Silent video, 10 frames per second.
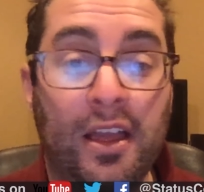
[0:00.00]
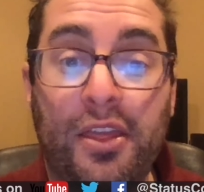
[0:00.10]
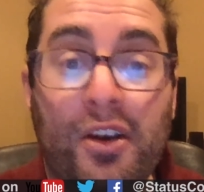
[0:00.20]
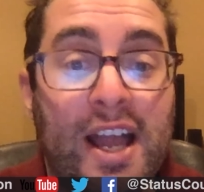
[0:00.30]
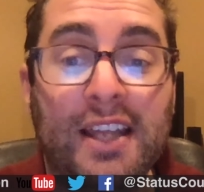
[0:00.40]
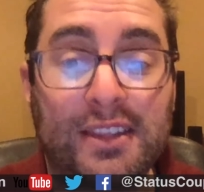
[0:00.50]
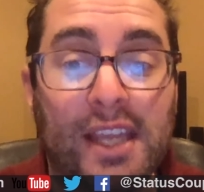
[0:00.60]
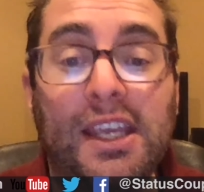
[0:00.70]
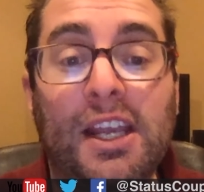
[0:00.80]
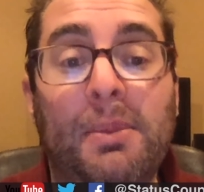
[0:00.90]
They're not
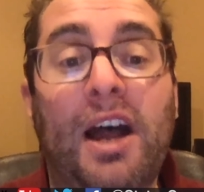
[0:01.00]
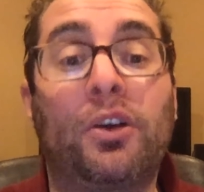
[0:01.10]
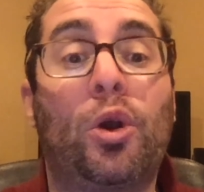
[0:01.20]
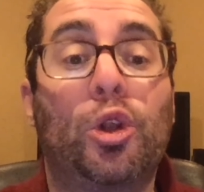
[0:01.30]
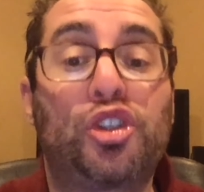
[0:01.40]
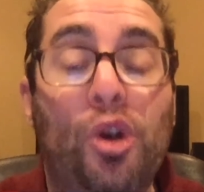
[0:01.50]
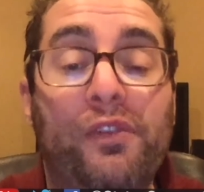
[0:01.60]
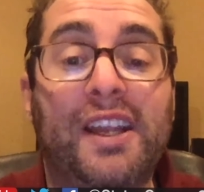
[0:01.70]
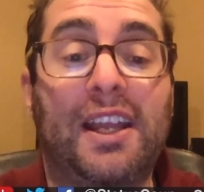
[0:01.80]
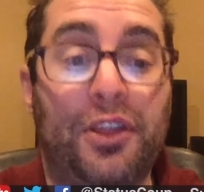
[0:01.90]
thinking about
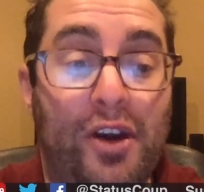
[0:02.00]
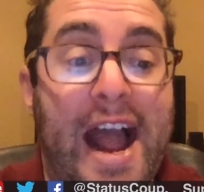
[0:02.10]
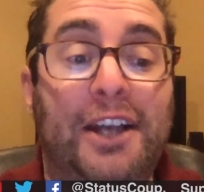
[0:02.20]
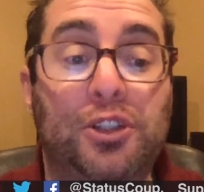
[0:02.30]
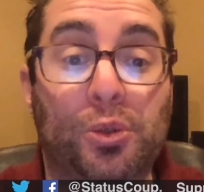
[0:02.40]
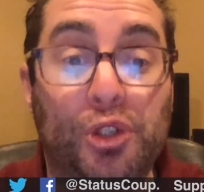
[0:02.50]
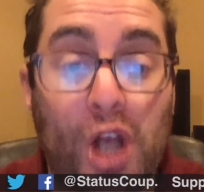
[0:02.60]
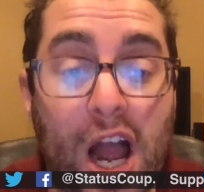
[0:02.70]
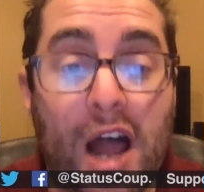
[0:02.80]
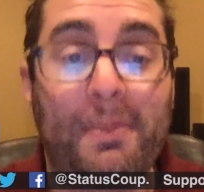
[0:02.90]
serving in their actual
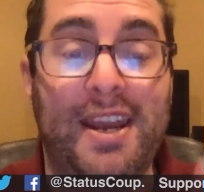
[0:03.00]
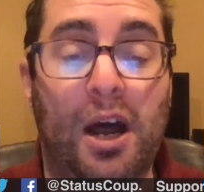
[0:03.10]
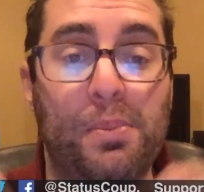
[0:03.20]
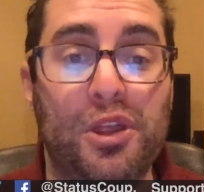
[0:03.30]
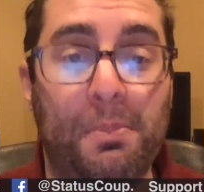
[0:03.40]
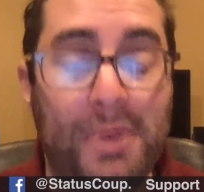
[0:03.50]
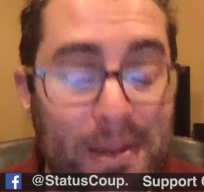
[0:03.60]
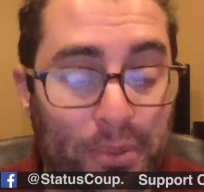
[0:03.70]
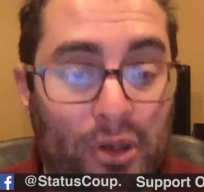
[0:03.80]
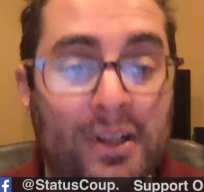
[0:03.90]
job and helping the
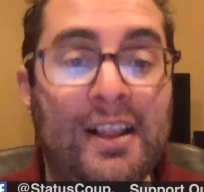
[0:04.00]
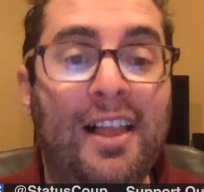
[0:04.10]
people.